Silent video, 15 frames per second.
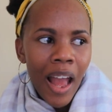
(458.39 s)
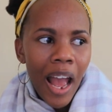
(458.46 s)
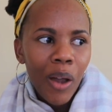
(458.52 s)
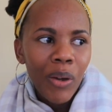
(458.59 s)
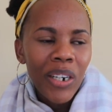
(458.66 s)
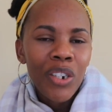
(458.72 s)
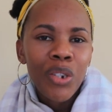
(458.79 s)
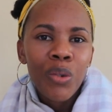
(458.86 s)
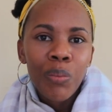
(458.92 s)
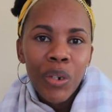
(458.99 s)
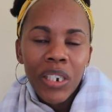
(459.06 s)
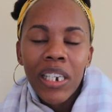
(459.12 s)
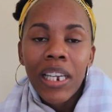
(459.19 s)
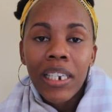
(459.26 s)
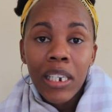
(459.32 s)
I wanted to
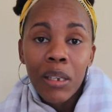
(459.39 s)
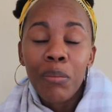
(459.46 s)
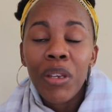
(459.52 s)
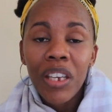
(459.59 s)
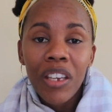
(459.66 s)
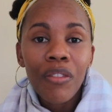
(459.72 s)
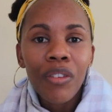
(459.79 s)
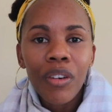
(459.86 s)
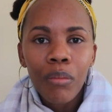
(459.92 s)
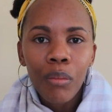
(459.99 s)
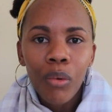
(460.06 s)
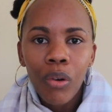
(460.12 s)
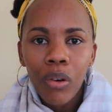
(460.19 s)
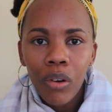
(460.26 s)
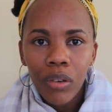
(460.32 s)
protect him even
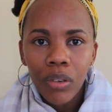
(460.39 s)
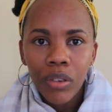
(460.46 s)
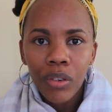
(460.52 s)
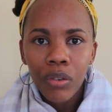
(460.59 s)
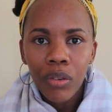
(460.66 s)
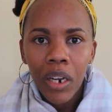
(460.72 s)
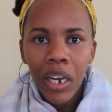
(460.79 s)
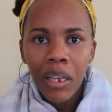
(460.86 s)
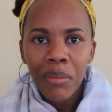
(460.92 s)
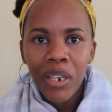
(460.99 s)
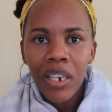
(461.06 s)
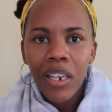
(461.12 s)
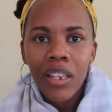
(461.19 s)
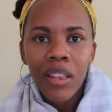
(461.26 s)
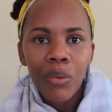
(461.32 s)
more, you know what I
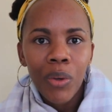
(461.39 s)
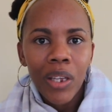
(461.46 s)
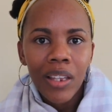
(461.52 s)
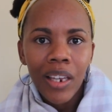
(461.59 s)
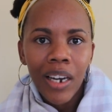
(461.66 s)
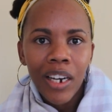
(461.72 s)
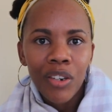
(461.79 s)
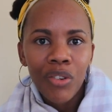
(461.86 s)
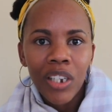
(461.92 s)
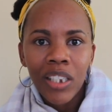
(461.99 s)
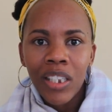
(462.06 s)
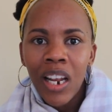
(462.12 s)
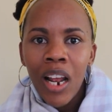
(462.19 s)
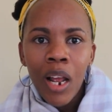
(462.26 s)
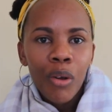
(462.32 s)
mean, in the way that I dress,